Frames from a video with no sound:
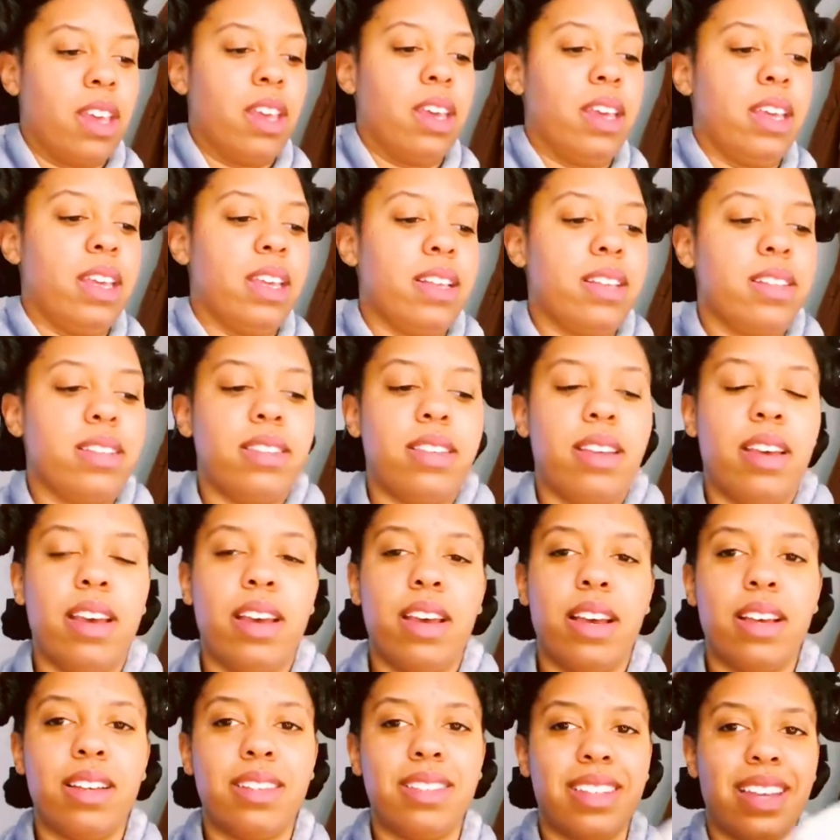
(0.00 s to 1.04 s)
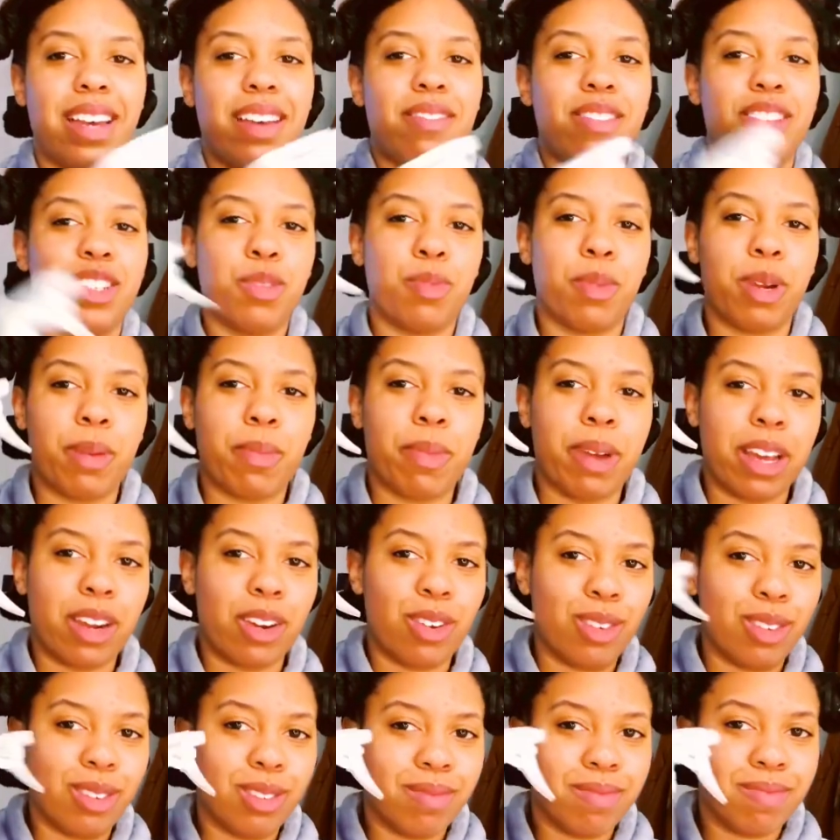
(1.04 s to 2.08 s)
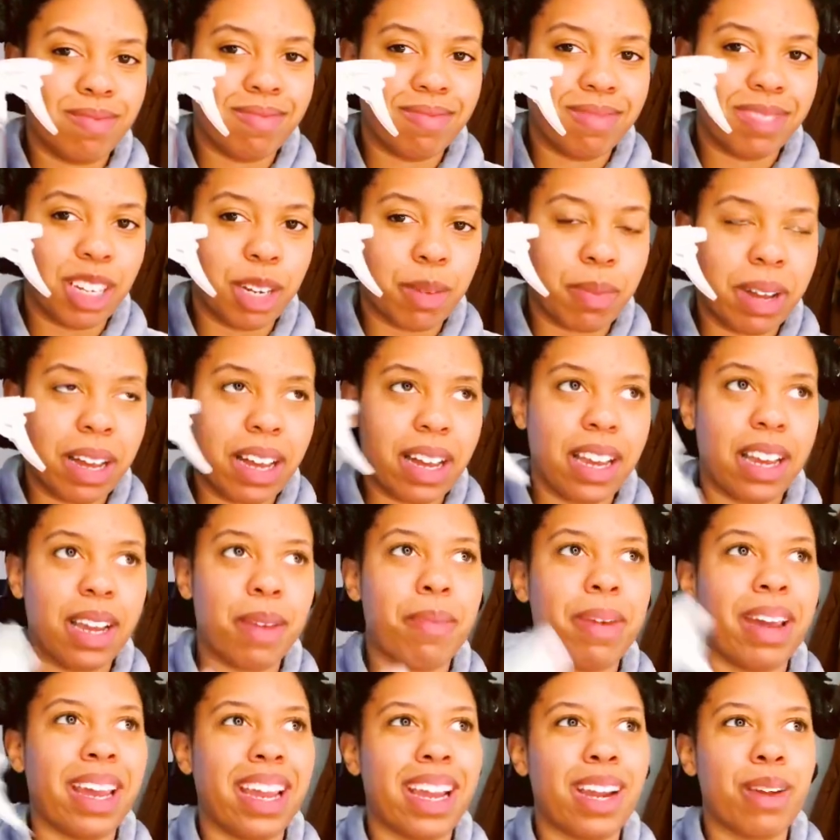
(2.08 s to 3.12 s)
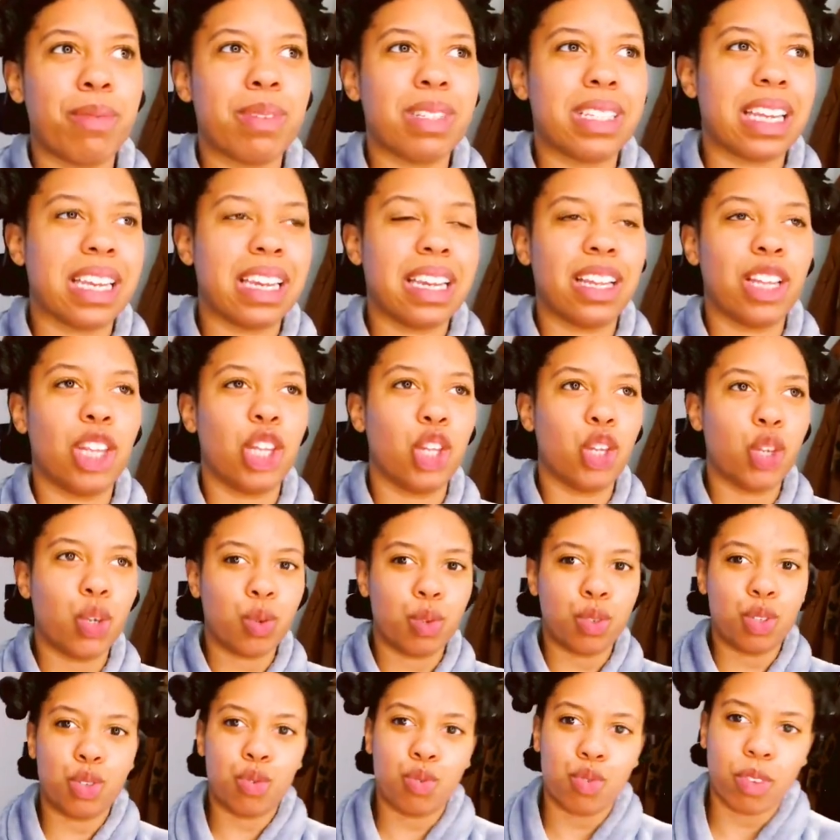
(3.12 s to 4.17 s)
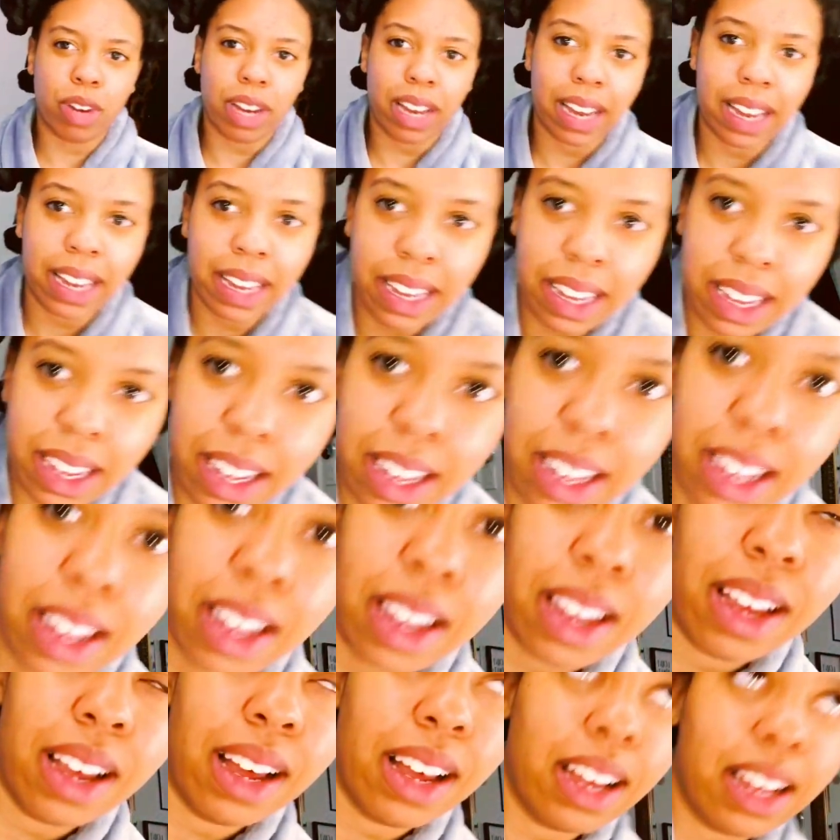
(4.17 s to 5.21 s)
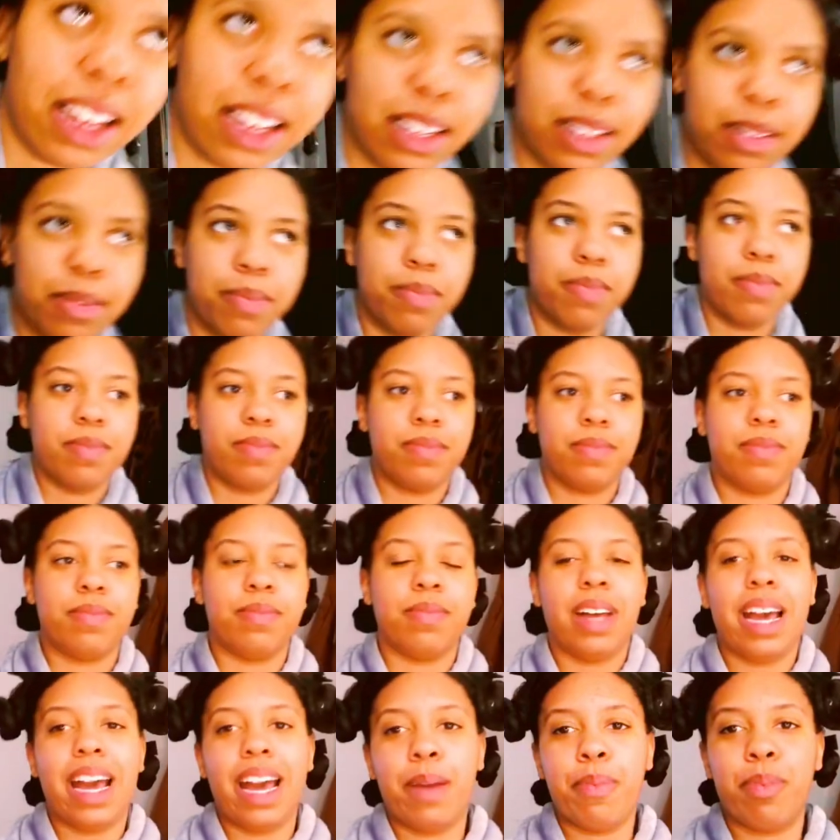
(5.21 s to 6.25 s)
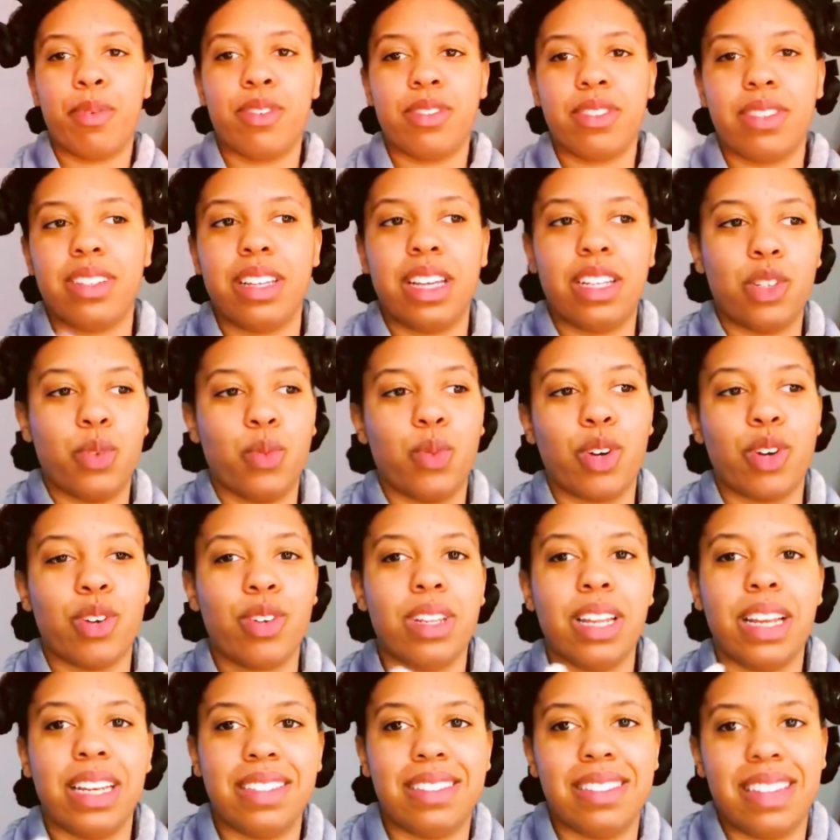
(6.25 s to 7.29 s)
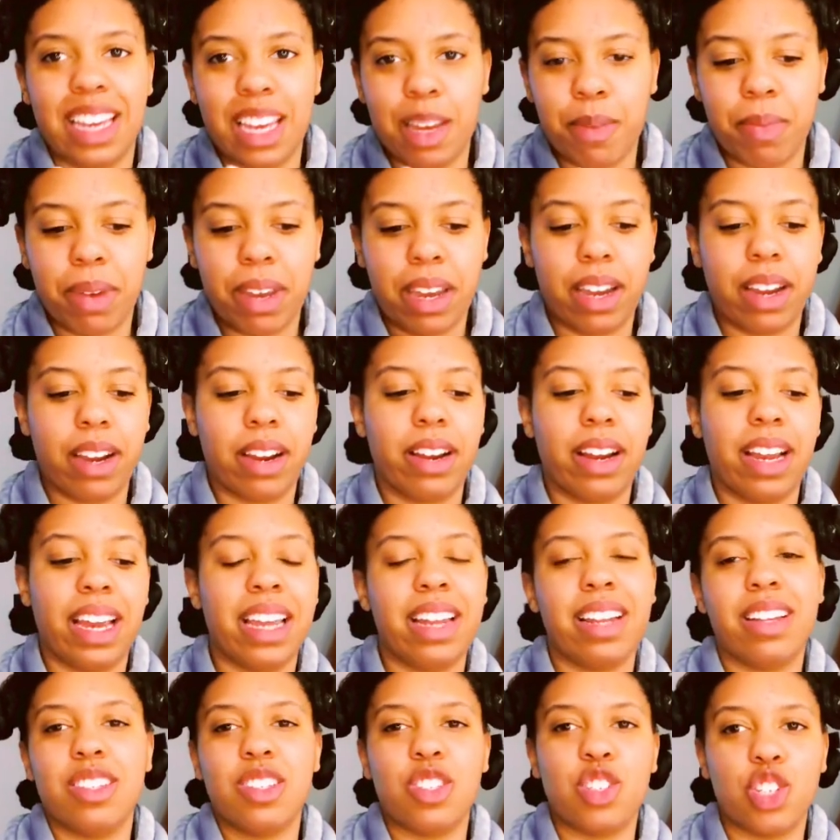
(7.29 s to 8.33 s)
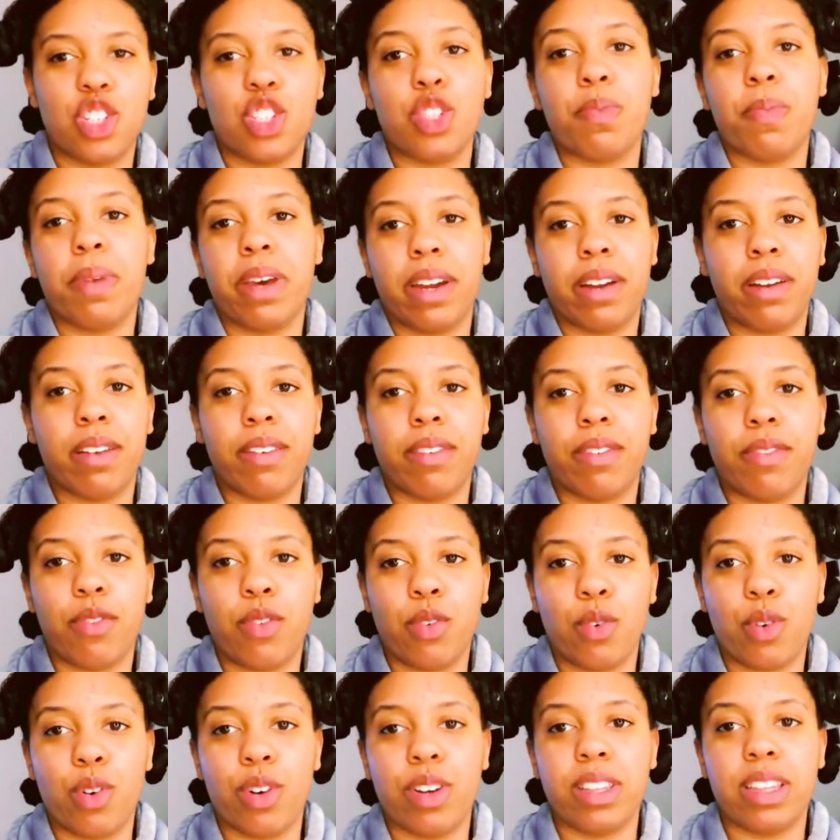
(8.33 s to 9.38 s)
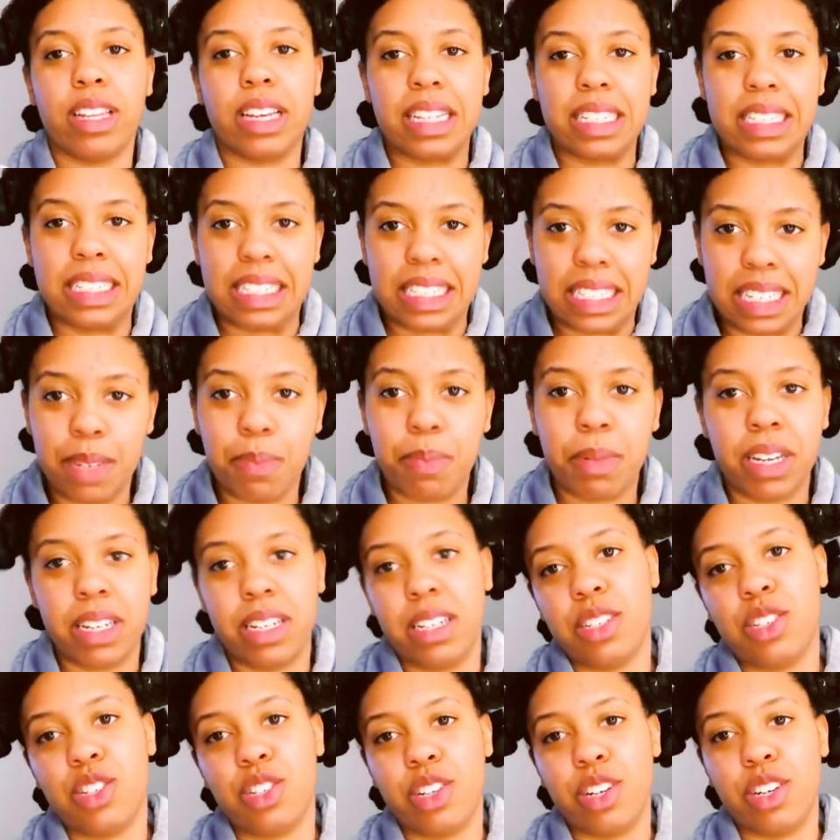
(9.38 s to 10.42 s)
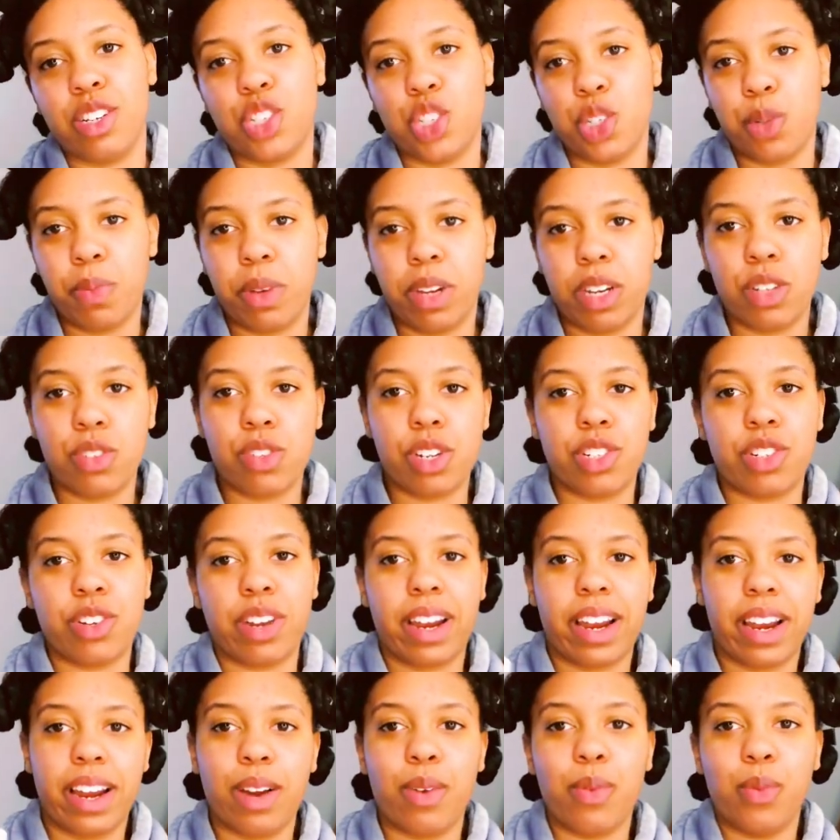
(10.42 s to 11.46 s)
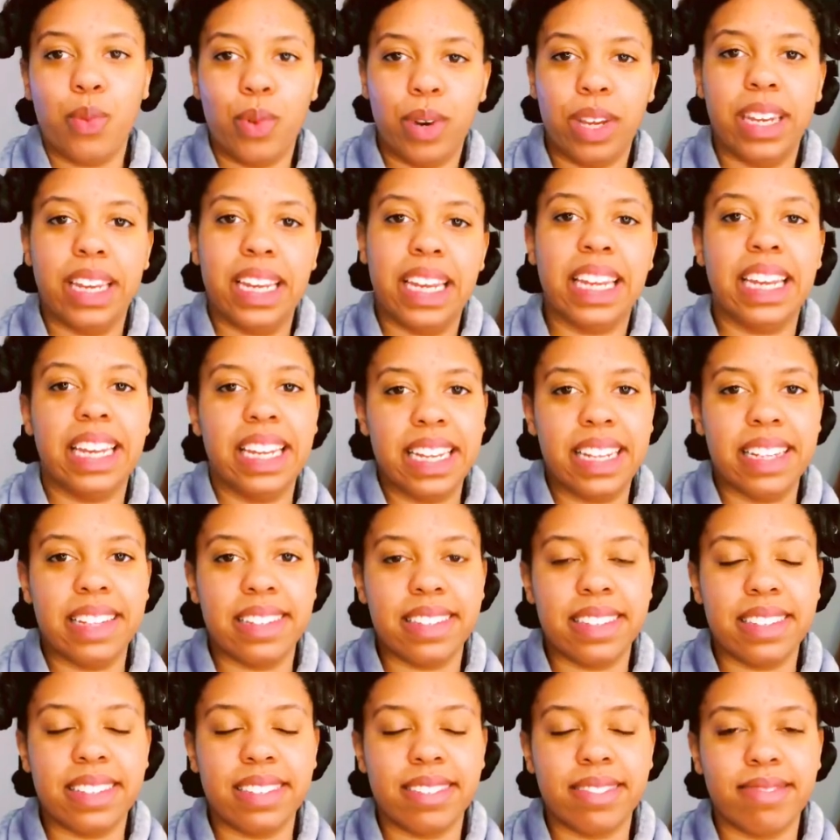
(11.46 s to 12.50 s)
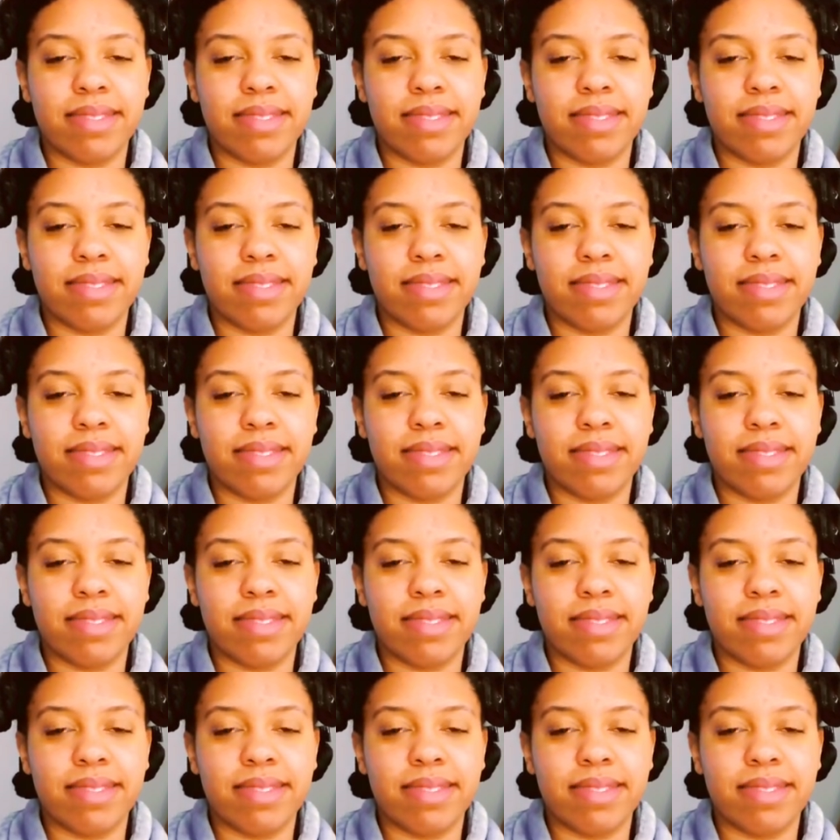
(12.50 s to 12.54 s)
is to have a spray bottle nearby. My hair was getting a little too dry. I personally like to work on like damp hair, and it's just better for the deep conditioner to penetrate your hair when it is